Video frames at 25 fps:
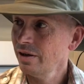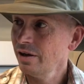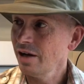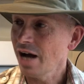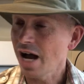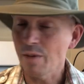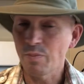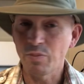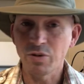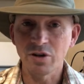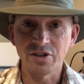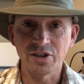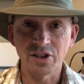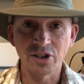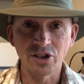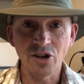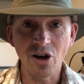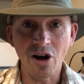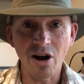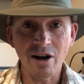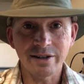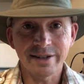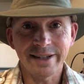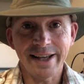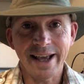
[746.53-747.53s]
I put the
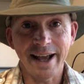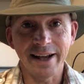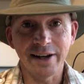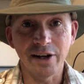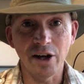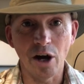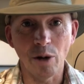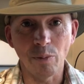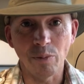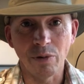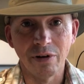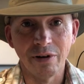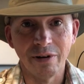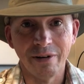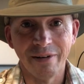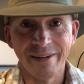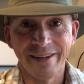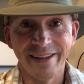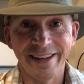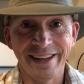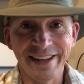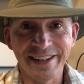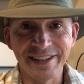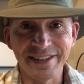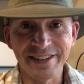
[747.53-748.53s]
dog tag up
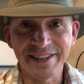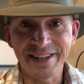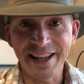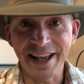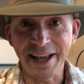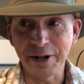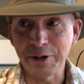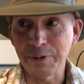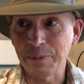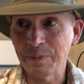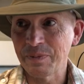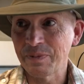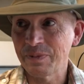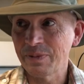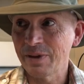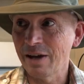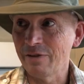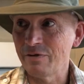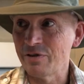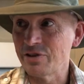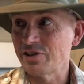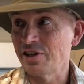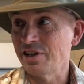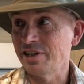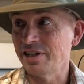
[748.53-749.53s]
instead
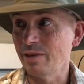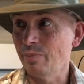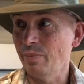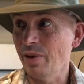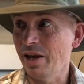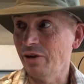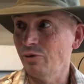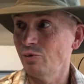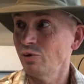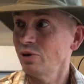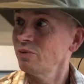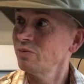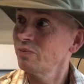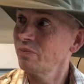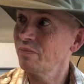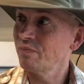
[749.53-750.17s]
of the Sunday penguin.